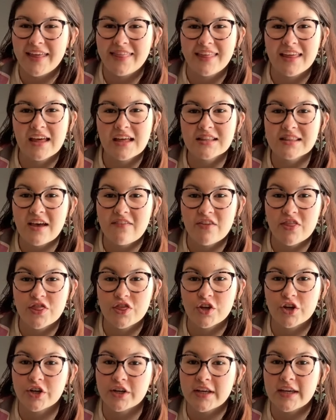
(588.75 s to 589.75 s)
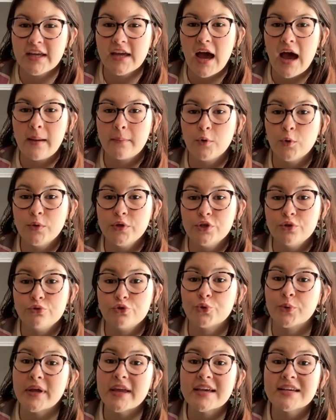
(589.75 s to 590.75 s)
I think 11:30. I'm going to
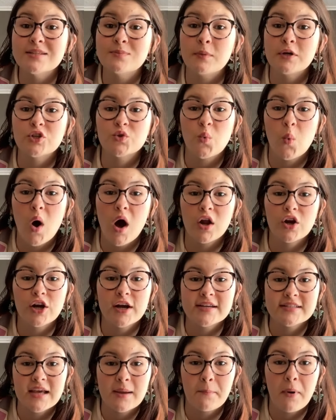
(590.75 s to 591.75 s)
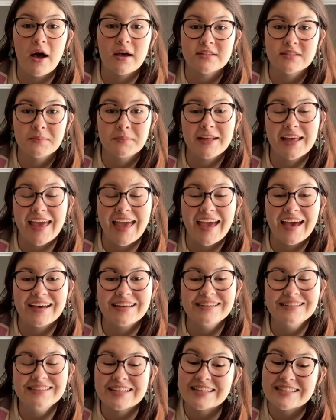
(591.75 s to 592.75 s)
drink as much water as I possibly
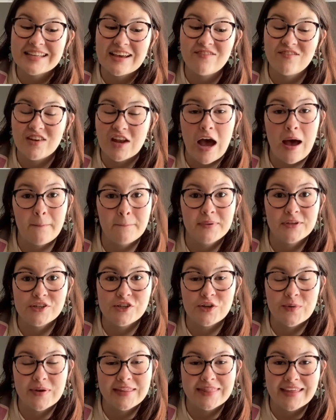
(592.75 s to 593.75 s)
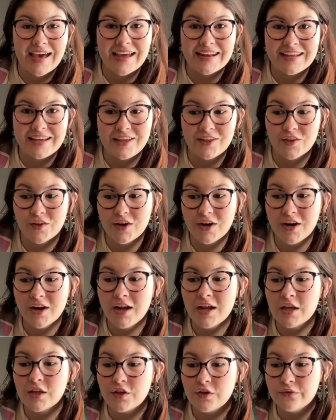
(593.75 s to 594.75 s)
can because I've not been doing that either.
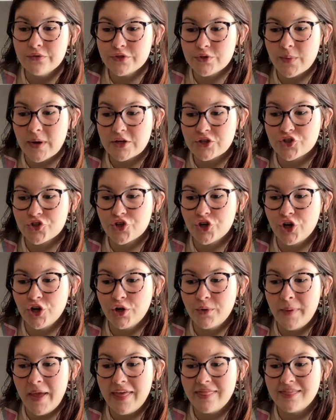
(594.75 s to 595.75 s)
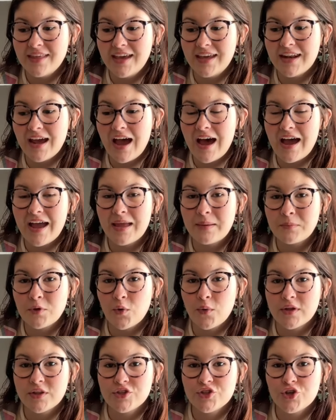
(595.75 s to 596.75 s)
Use the restroom and then I am
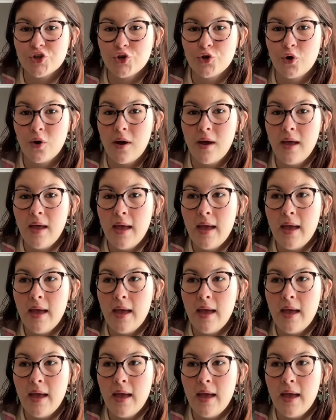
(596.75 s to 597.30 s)
going to